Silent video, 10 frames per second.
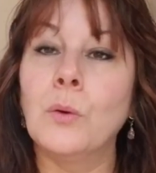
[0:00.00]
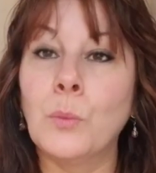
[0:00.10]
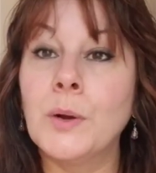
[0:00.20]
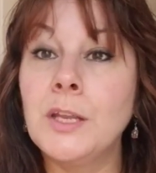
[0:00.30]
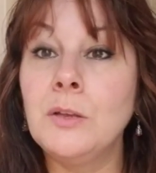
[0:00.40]

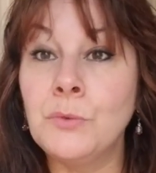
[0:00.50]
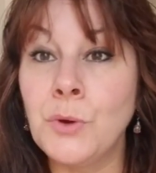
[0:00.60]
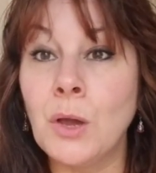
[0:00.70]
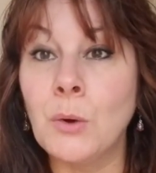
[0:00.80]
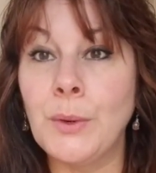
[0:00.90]
What do you
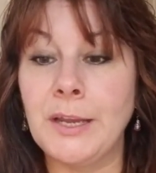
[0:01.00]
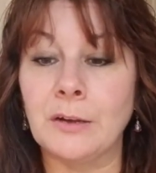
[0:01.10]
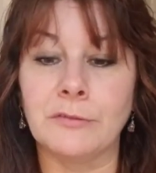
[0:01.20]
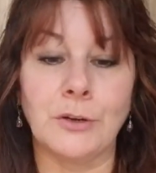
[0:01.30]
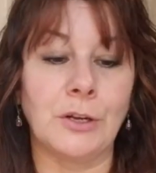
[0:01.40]
know
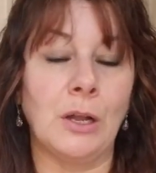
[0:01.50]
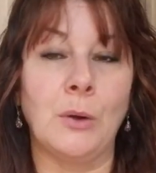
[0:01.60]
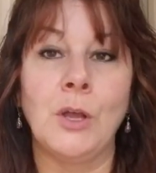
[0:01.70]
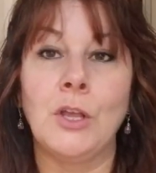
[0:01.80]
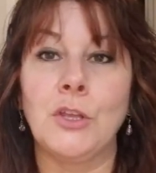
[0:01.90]
here,
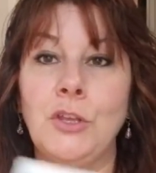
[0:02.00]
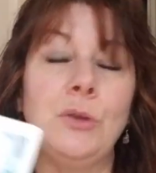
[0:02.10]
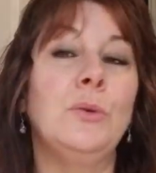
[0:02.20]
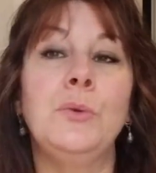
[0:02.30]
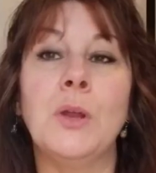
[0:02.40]
Virgo?
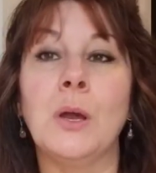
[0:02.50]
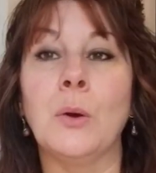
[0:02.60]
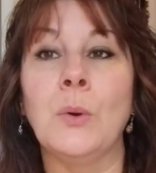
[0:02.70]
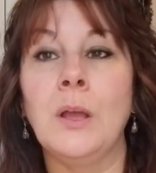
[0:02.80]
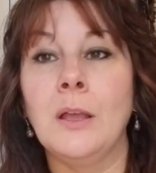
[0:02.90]
You
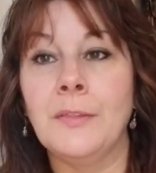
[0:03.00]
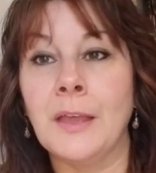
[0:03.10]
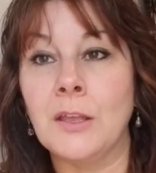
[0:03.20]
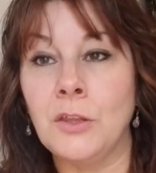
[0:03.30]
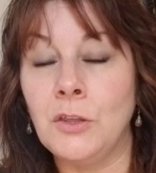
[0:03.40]
know
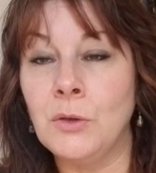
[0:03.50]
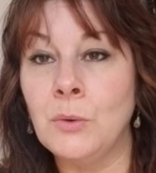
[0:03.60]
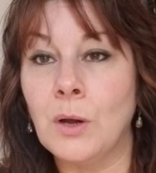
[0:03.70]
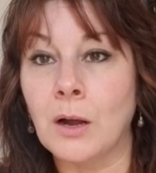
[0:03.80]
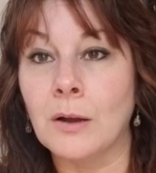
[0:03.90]
that
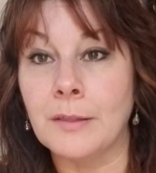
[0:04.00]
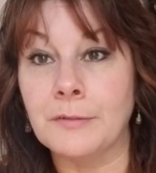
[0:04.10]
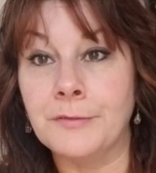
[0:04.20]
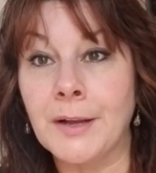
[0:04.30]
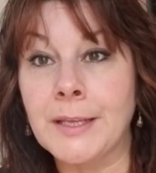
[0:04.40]
you are the
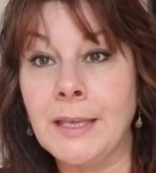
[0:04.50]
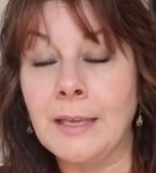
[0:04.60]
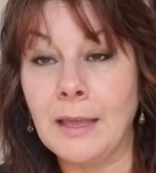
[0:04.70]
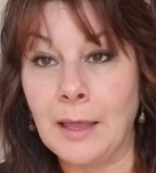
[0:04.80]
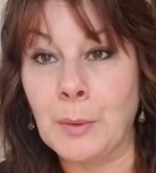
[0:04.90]

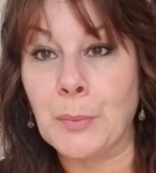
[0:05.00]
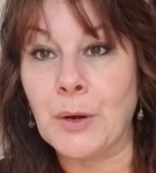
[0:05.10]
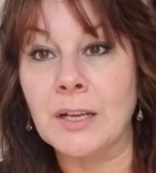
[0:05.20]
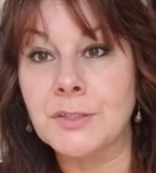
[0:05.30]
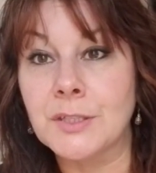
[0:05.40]
fucking
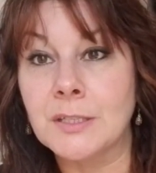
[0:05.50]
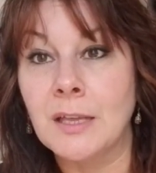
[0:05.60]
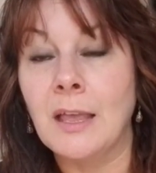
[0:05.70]
empress.